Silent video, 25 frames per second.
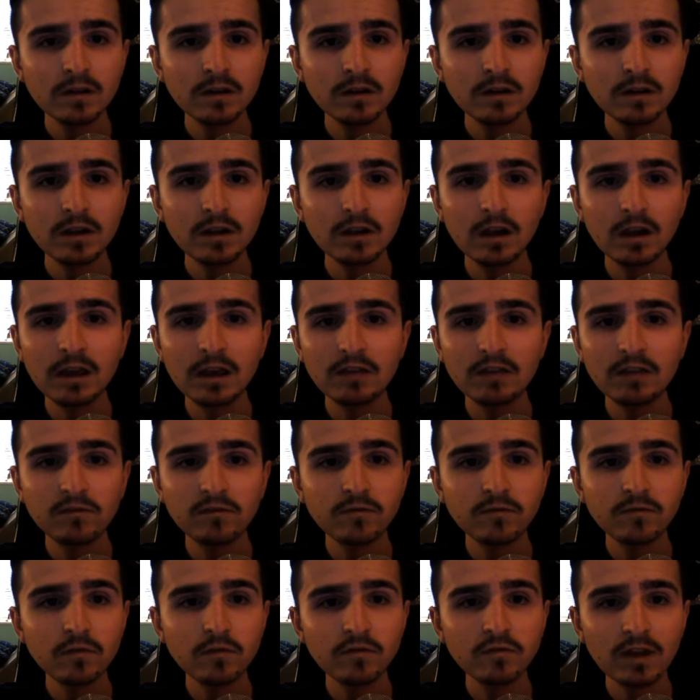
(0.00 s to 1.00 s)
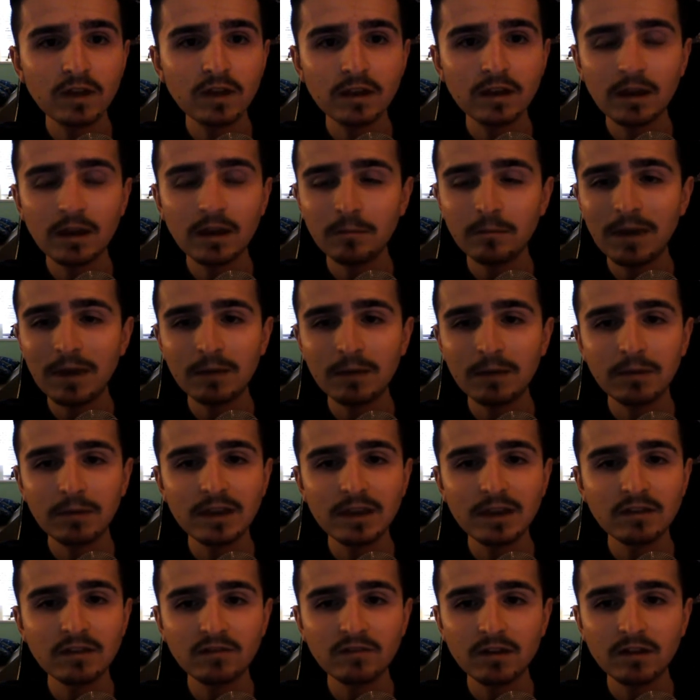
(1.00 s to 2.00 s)
know, he had a few like back
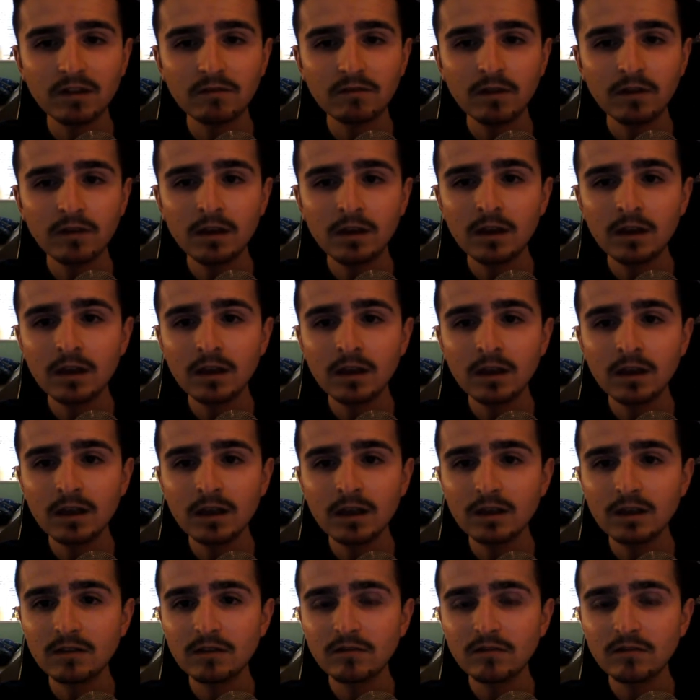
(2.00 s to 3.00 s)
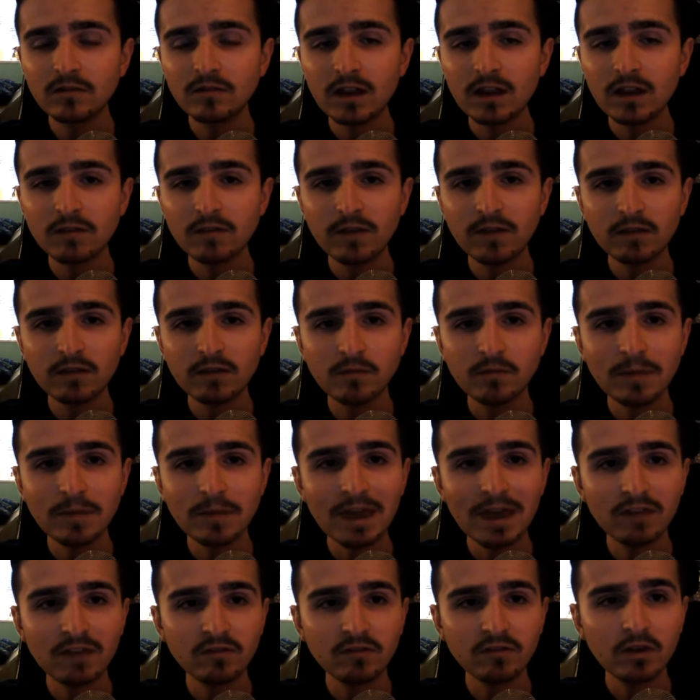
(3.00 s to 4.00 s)
pain and stuff. Side effects from
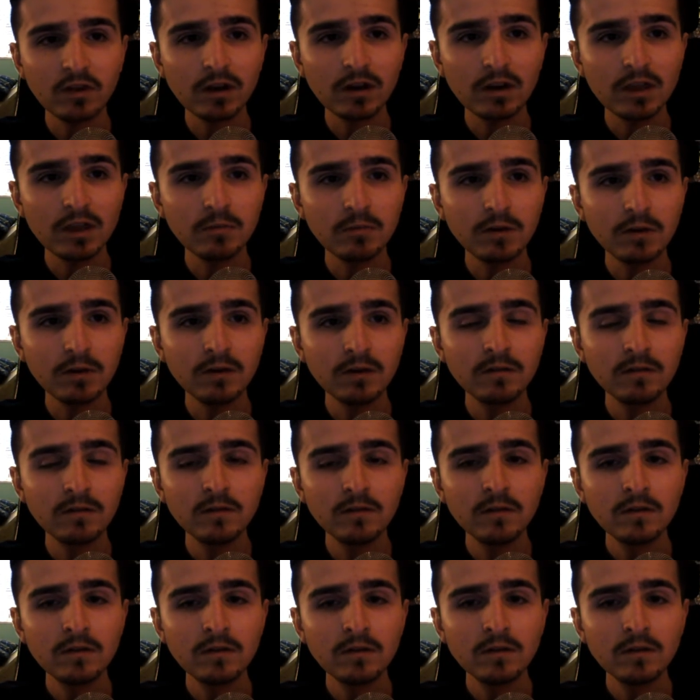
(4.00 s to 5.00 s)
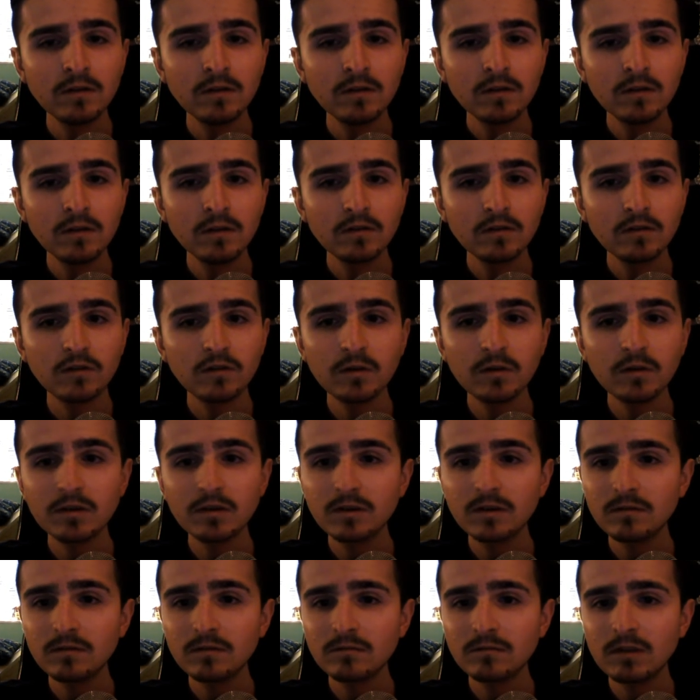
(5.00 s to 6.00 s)
that started, but so
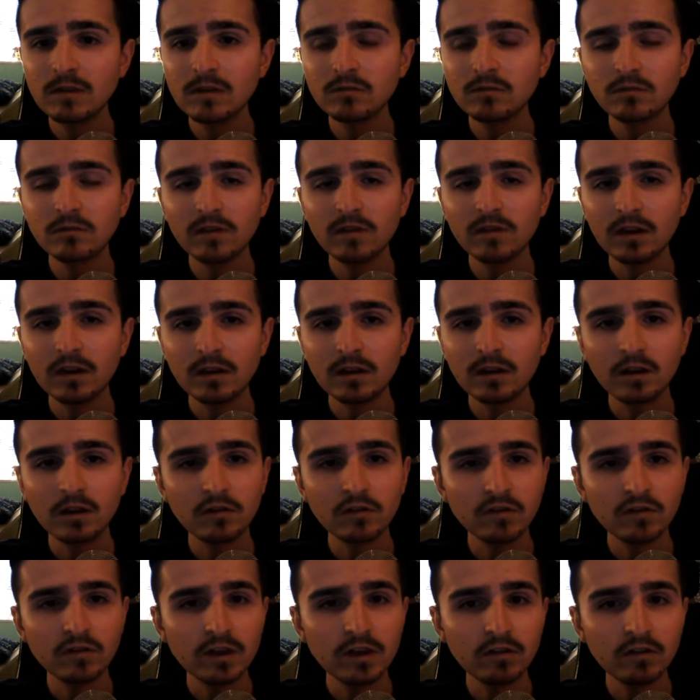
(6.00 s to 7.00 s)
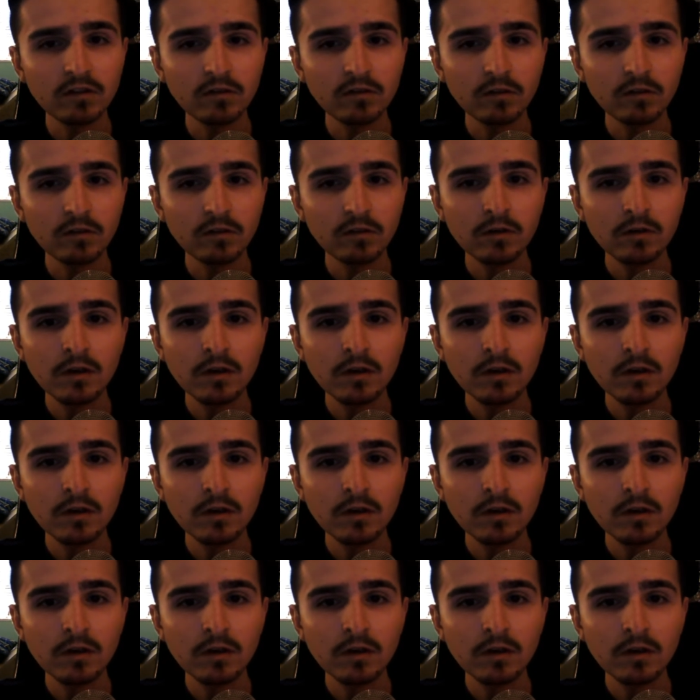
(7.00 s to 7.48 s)
this was like last year. So